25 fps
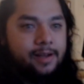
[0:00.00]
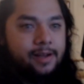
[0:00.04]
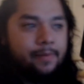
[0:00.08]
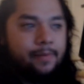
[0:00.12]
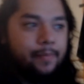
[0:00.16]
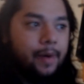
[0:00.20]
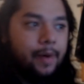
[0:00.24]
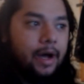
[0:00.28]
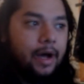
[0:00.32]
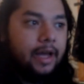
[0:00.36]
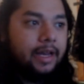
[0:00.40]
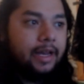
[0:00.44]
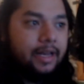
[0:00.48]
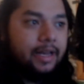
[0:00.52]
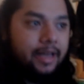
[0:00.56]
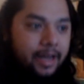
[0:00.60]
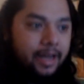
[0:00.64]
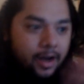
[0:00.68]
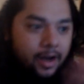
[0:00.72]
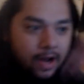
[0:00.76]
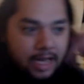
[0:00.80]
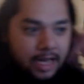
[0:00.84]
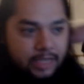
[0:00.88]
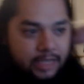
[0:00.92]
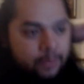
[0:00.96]
But, you
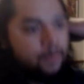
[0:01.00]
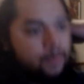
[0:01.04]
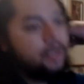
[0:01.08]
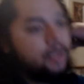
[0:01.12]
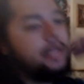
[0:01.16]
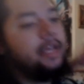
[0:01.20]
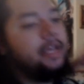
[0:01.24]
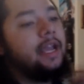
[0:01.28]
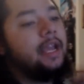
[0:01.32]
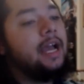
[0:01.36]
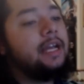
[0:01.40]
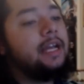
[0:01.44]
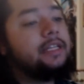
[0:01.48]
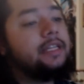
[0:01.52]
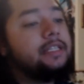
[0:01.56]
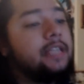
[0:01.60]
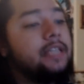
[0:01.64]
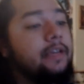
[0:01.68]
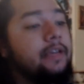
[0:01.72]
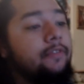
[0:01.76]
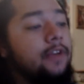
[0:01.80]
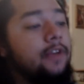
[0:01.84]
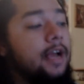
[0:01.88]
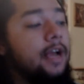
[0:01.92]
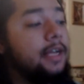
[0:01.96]
know, I just want to let you guys,
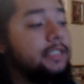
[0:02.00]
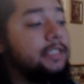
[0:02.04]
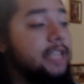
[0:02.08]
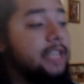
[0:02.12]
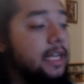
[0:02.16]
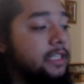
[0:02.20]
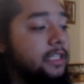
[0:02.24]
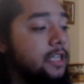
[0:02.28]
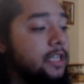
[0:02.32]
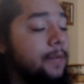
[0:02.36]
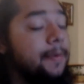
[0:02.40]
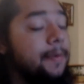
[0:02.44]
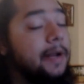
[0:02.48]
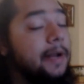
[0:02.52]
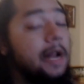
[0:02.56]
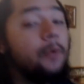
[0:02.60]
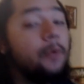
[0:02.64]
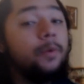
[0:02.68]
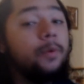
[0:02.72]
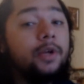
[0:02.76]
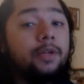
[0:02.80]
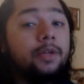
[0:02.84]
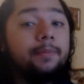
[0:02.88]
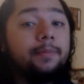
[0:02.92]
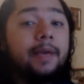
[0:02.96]
give you guys a heads up, and I
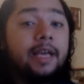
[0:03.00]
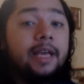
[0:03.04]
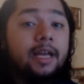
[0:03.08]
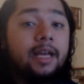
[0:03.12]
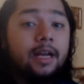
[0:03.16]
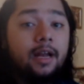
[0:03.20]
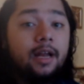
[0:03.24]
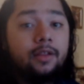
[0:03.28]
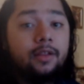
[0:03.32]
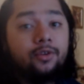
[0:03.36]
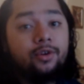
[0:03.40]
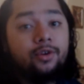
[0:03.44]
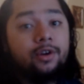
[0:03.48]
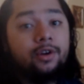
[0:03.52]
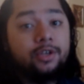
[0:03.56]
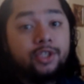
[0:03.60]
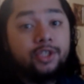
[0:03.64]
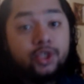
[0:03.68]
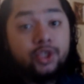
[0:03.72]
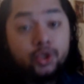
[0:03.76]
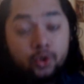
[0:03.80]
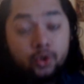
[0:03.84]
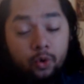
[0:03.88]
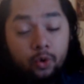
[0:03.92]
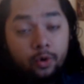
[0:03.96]
will make another
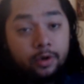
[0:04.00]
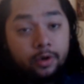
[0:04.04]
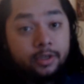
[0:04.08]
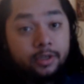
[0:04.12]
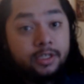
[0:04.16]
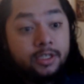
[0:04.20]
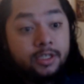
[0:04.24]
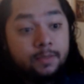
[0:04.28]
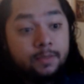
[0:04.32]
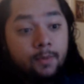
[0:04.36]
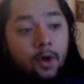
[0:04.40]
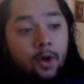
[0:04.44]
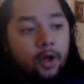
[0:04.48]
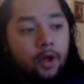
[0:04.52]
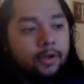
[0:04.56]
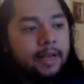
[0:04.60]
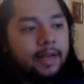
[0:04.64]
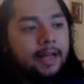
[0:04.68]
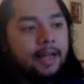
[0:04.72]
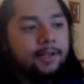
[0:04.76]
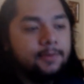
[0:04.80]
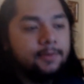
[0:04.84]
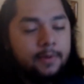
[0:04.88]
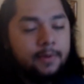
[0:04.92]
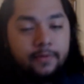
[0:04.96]
short, small
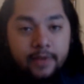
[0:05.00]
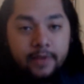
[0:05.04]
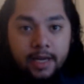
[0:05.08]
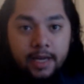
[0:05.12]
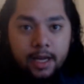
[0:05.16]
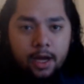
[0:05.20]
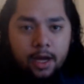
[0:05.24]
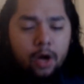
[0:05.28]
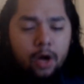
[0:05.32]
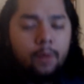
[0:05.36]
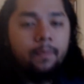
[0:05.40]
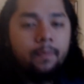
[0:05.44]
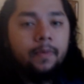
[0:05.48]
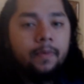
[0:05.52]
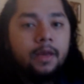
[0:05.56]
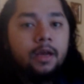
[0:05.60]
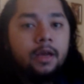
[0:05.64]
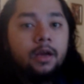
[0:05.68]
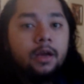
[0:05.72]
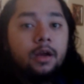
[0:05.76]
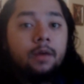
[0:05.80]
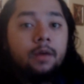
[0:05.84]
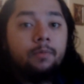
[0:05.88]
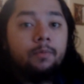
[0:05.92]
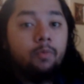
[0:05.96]
announcement video
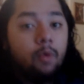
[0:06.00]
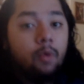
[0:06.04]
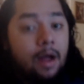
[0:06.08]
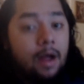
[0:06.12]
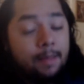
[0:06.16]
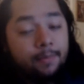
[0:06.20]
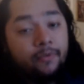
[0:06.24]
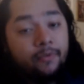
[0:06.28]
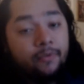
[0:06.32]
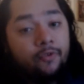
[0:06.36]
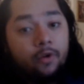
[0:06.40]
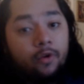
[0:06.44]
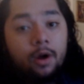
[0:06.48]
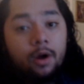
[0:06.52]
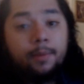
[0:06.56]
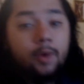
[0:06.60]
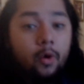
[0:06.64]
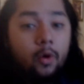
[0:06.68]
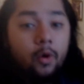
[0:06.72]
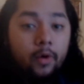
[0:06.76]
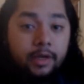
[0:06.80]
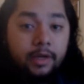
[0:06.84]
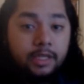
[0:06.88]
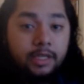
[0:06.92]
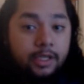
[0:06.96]
right before I'm
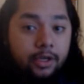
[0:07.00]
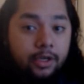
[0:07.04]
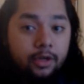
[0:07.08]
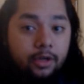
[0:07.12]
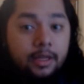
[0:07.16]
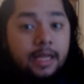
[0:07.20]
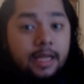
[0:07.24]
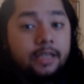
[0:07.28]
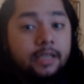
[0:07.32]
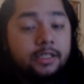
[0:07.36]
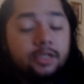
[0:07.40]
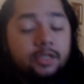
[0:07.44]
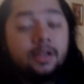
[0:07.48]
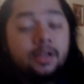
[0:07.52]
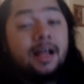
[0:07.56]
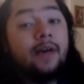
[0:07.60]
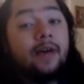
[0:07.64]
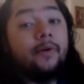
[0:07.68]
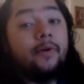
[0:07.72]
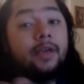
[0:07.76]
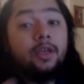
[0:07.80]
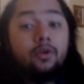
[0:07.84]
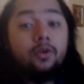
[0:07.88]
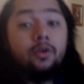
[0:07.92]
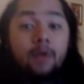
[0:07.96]
going to do that, so that
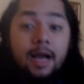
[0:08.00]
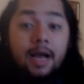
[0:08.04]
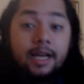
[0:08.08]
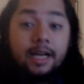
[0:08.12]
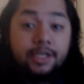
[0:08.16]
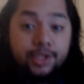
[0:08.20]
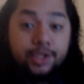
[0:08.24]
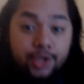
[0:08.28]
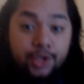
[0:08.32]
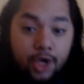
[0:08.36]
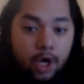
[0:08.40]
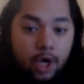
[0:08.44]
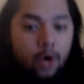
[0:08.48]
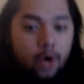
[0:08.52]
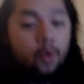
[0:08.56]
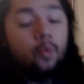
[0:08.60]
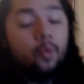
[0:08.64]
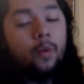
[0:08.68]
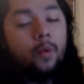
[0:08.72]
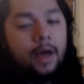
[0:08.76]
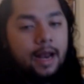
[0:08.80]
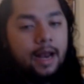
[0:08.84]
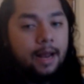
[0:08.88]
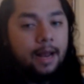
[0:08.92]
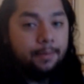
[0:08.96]
way you guys know
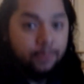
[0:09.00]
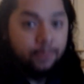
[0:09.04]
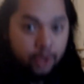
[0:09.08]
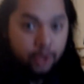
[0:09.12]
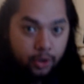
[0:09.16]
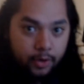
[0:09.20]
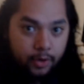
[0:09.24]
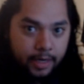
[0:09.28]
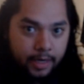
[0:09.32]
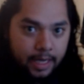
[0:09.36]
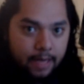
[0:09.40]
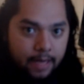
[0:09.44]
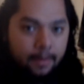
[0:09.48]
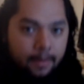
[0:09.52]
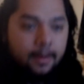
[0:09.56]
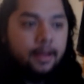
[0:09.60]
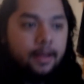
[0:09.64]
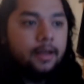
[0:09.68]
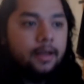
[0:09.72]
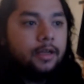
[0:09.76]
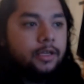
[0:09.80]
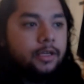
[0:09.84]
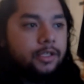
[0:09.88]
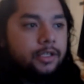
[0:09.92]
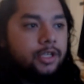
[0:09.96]
when I'm doing it.
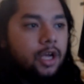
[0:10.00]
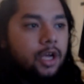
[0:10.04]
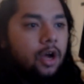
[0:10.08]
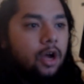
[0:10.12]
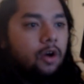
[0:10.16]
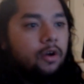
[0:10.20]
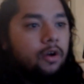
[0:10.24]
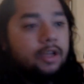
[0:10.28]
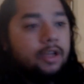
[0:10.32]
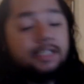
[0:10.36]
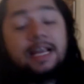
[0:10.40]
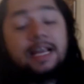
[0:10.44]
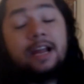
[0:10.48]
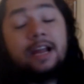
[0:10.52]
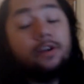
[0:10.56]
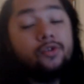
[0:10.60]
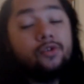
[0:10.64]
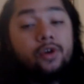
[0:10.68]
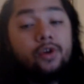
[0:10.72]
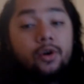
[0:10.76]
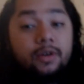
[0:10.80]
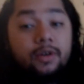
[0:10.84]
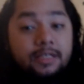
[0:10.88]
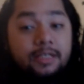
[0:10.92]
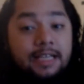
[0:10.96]
So, because I don't
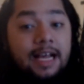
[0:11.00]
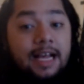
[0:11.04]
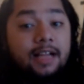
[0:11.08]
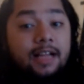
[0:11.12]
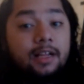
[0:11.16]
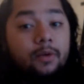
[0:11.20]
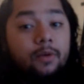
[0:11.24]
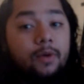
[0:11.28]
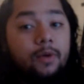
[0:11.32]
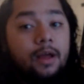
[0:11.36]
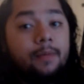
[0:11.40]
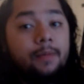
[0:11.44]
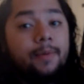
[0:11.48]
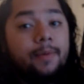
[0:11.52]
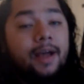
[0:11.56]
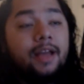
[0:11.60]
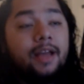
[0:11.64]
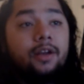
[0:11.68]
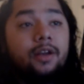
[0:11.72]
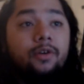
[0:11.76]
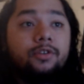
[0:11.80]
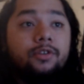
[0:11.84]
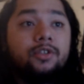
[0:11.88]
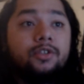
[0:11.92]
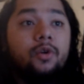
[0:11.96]
know exactly when, but I
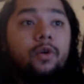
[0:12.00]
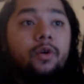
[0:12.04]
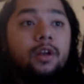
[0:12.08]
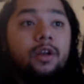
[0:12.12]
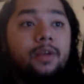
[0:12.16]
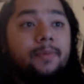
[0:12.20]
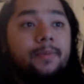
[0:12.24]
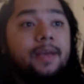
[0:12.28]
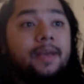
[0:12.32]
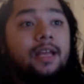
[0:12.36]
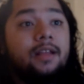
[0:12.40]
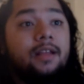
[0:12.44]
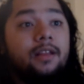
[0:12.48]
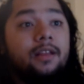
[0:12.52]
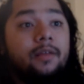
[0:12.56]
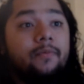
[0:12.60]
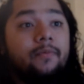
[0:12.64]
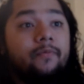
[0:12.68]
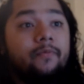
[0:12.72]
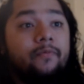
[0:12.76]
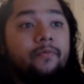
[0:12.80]
know it's going to be in the,